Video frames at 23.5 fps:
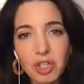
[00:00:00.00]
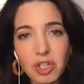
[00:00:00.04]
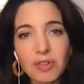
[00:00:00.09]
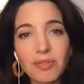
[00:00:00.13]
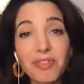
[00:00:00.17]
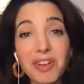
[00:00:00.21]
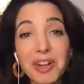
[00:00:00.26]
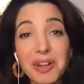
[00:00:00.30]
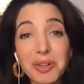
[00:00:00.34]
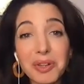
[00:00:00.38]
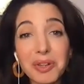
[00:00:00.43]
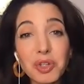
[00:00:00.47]
It
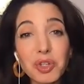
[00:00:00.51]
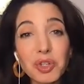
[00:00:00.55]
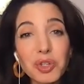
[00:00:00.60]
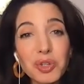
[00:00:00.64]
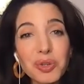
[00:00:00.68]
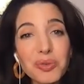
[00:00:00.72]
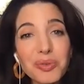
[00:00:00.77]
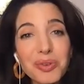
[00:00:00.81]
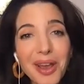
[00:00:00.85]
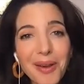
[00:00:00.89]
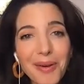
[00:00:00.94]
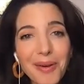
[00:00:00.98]
felt
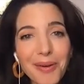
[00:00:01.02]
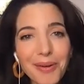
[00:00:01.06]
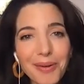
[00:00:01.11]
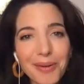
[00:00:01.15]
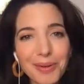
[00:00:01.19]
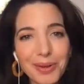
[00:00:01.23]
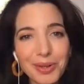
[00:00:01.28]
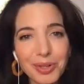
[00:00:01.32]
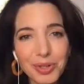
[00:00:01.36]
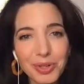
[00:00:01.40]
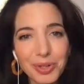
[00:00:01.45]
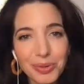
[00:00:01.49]
too narrow
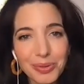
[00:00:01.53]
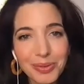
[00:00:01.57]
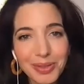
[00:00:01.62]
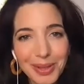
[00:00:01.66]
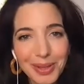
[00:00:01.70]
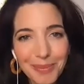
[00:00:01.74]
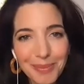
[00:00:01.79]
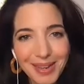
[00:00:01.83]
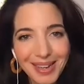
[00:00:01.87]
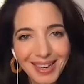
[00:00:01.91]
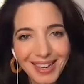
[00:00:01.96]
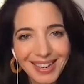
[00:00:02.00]
and too
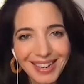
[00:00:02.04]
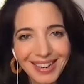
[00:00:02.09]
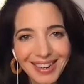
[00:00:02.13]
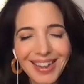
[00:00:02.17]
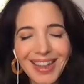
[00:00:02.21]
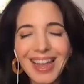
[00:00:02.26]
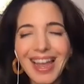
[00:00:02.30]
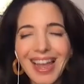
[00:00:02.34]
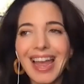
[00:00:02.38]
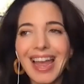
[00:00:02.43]
limiting.